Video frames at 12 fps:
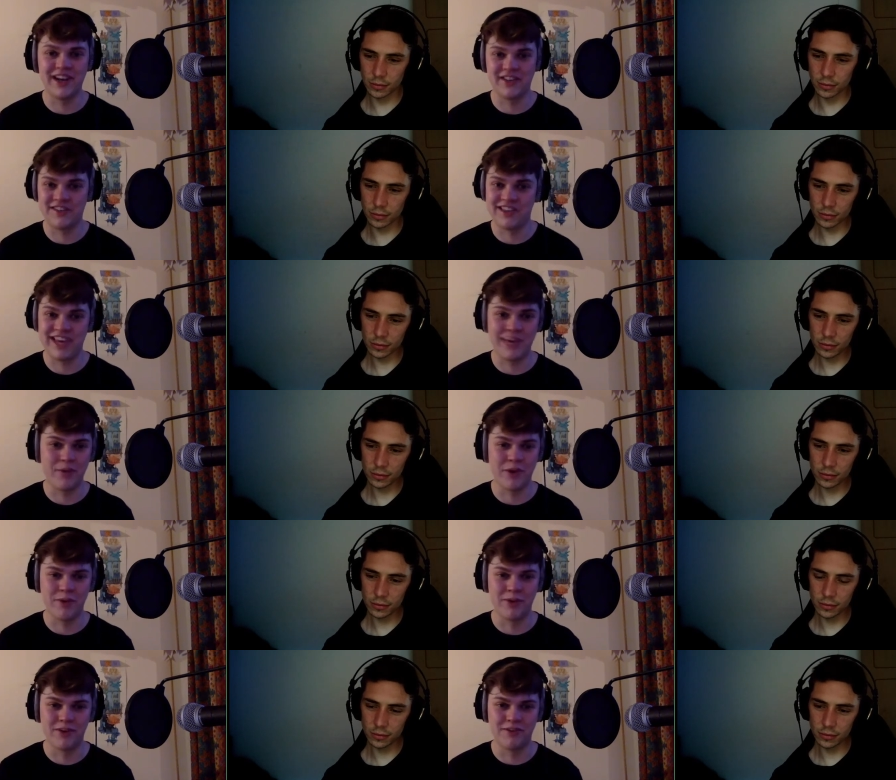Speaker 1: the singing
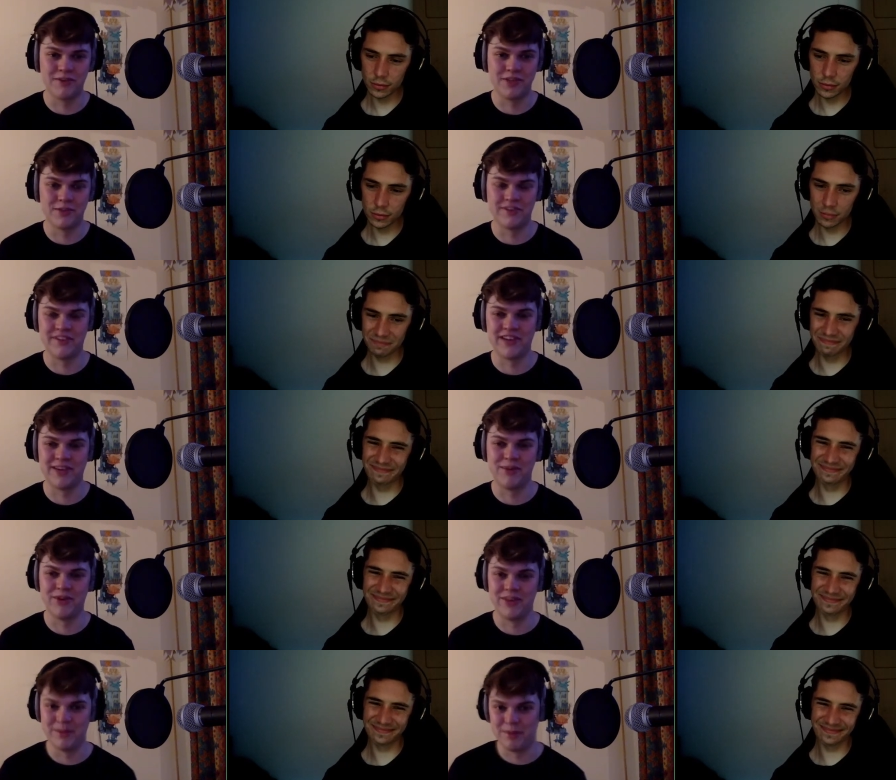robots, which was something I put in the
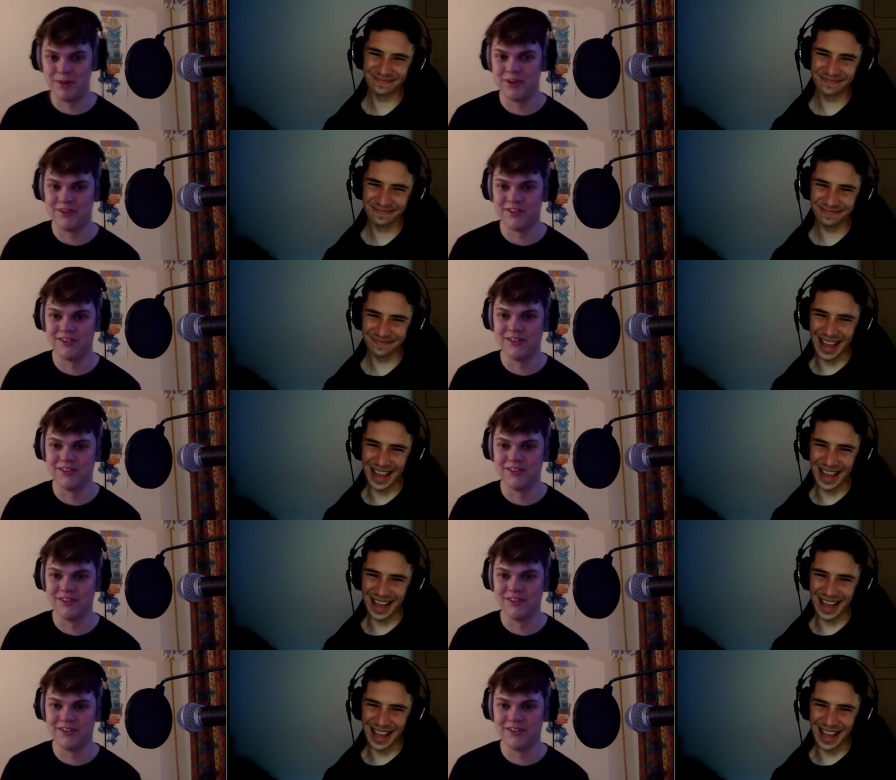proposal.